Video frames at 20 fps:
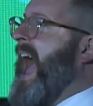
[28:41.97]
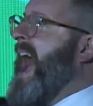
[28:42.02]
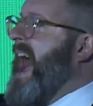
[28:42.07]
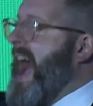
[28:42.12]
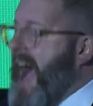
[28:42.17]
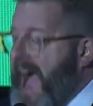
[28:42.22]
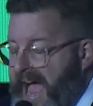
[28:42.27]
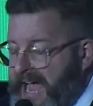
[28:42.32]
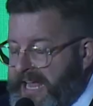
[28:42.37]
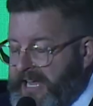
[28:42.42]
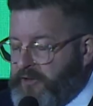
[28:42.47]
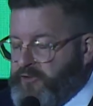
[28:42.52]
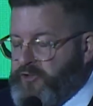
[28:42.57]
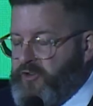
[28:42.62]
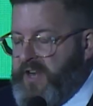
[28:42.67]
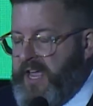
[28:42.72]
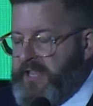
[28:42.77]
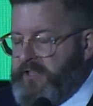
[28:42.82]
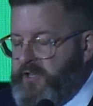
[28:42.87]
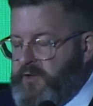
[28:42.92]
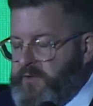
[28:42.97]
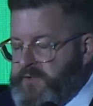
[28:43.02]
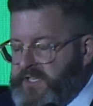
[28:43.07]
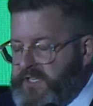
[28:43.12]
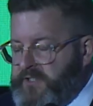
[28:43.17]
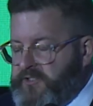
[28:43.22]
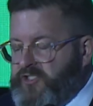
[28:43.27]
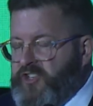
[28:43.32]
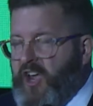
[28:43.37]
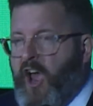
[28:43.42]
high internet
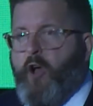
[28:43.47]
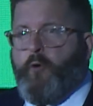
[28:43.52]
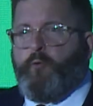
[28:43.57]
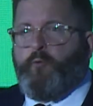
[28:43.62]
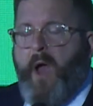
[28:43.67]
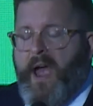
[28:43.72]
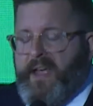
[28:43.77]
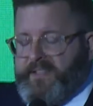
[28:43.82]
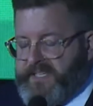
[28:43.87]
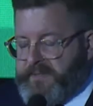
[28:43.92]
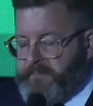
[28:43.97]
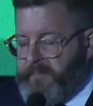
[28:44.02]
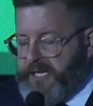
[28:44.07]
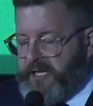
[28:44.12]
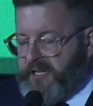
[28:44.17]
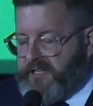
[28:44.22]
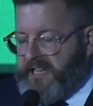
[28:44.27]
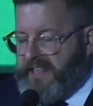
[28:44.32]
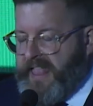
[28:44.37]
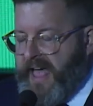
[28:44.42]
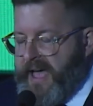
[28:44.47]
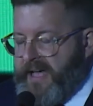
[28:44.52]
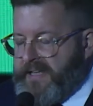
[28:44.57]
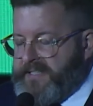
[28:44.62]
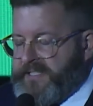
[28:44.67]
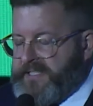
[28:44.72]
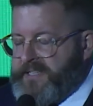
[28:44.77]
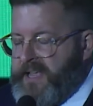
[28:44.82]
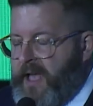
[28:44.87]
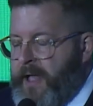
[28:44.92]
usage, a rising middle
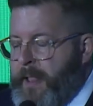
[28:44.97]
class,